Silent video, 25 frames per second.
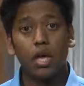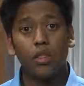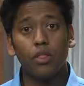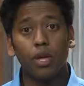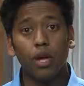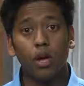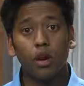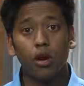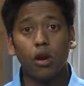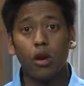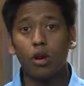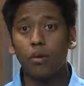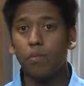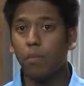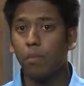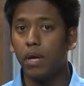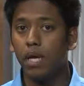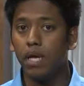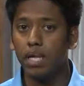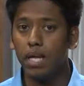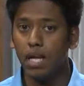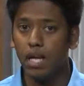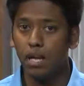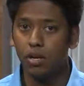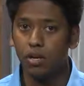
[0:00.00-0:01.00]
There are
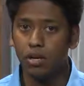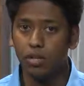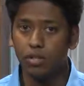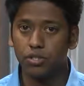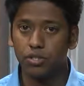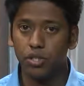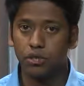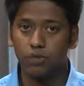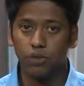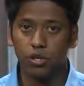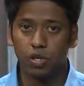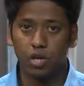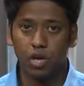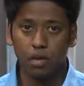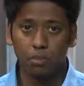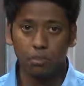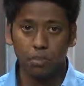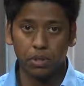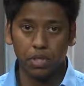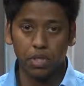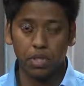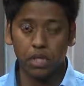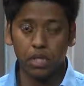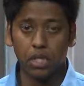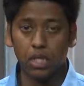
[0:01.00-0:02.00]
many areas of your
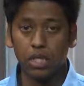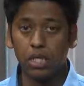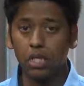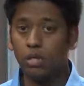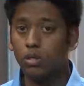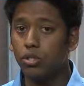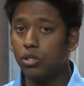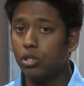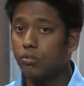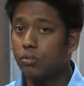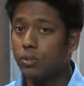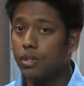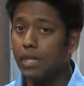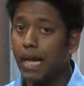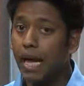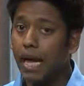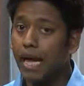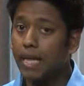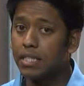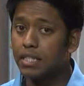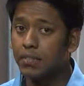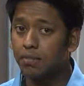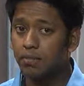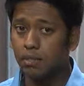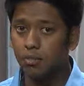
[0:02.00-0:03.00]
company that you should be
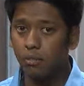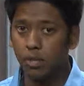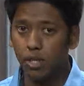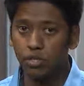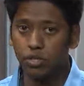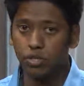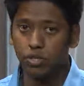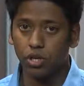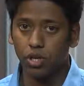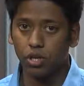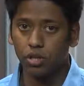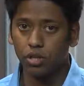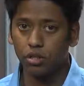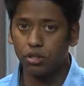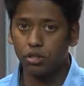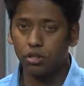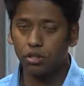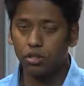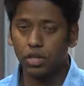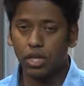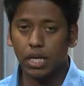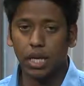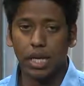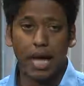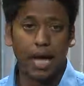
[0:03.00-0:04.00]
actively measuring:
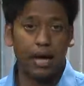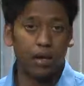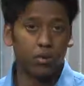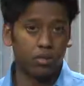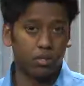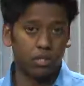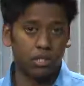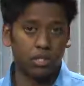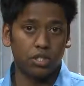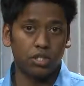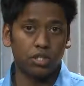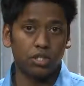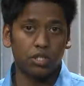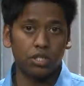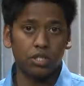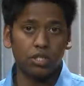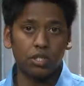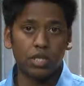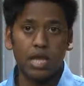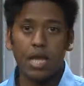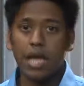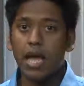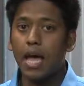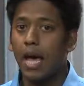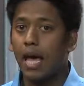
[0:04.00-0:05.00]

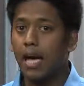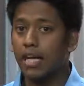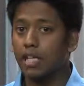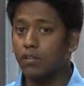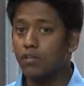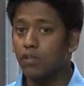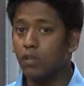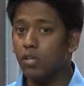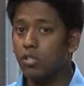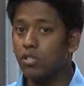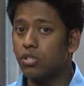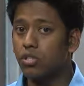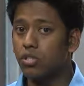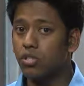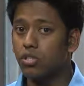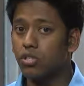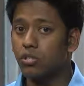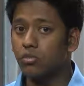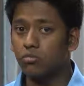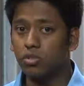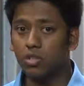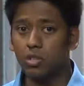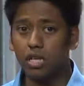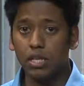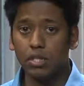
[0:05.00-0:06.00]
acquisition, activation,
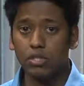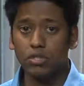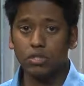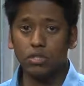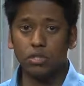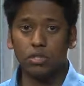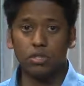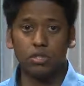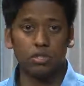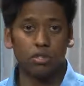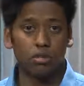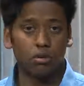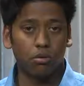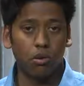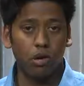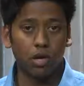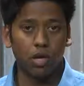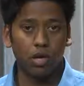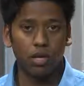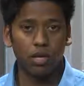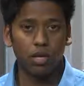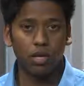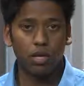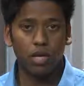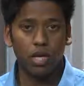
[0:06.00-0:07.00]
retention, and so
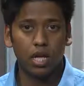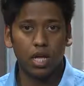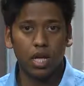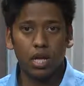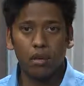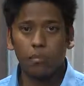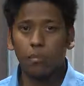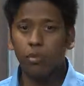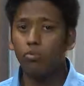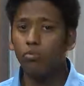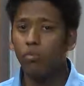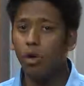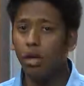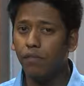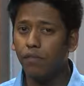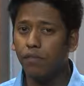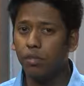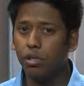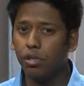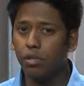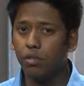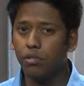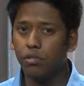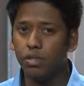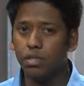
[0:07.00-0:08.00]
on. But
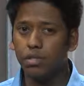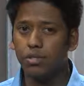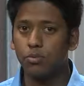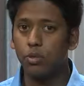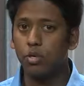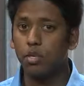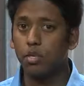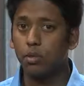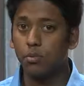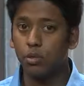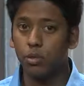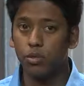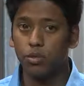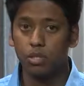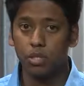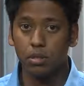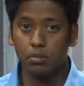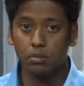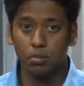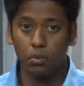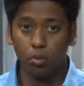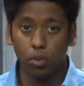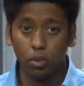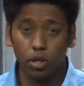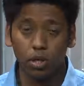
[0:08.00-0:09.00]
revenue is one of the most
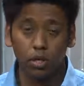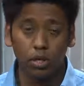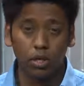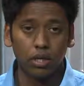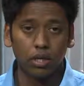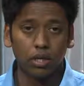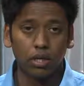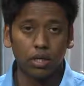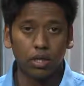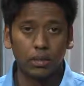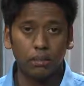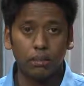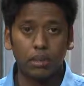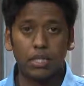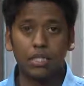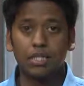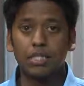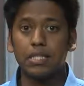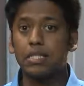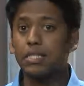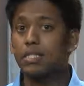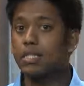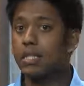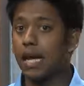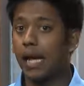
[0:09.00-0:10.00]
important because
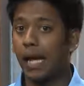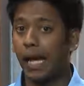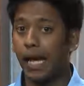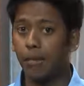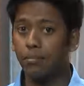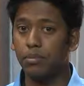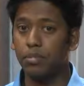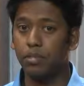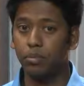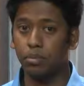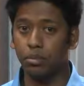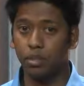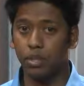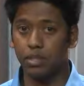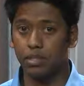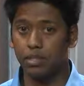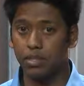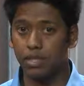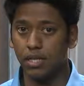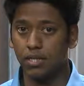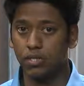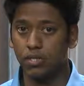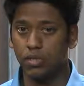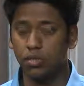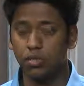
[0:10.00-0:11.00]
it is absolutely
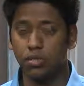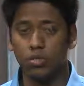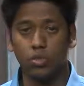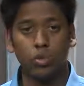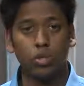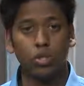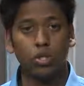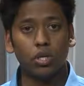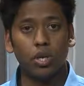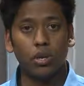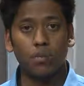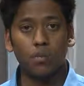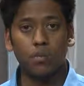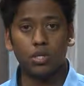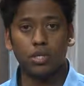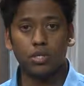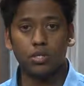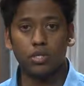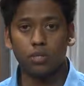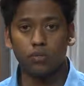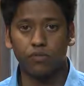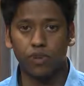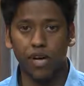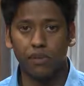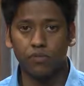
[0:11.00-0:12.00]
essential to your company's
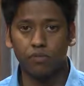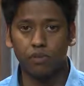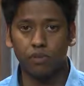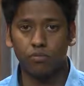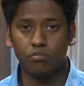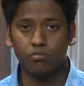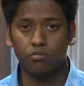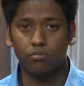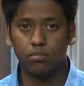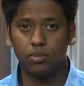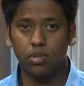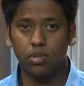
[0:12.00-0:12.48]
survival.